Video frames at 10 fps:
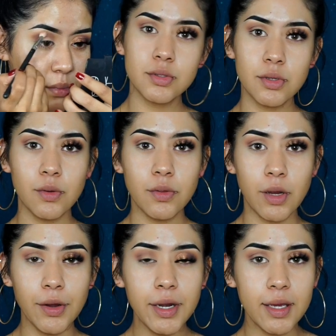So
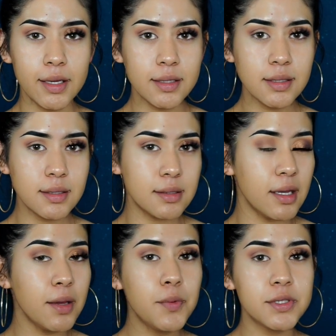there it is.
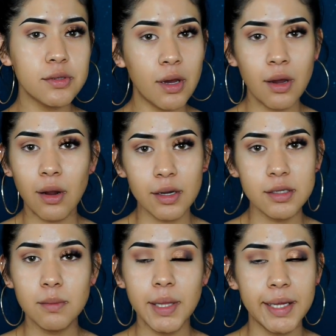It was not
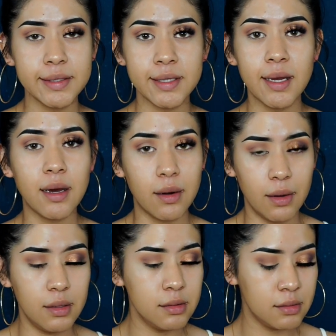hard to blend at
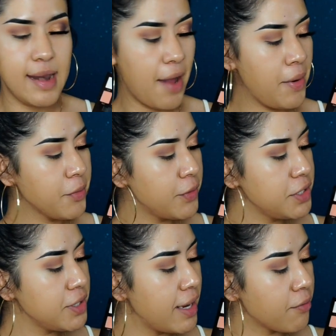all. Now I'm
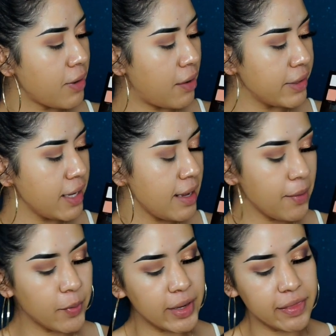going to get
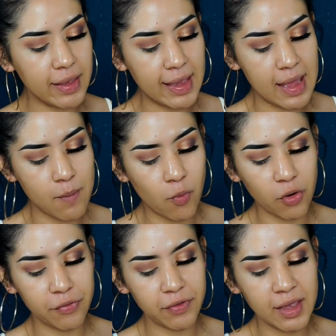rowdy with a
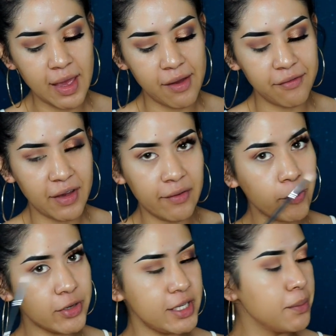Morphe
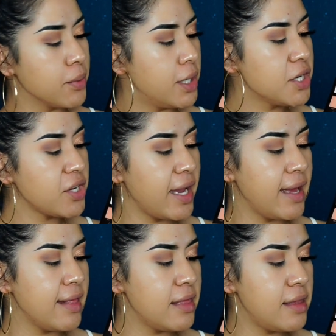M514 brush,
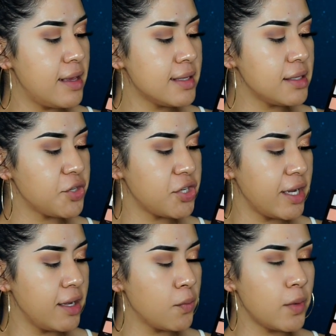and this
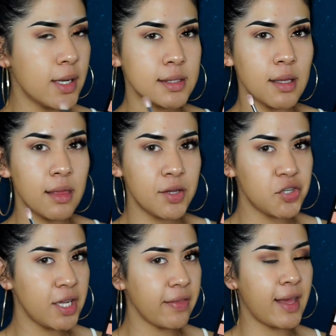shade was the
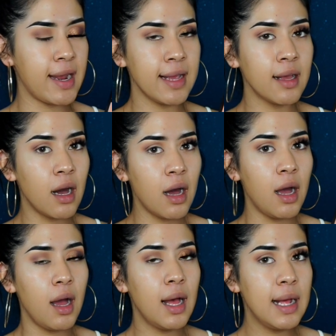shade that I
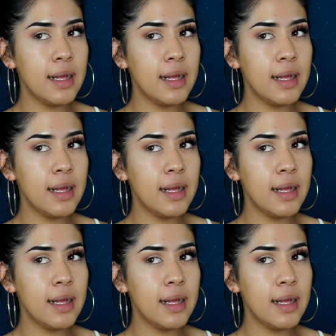got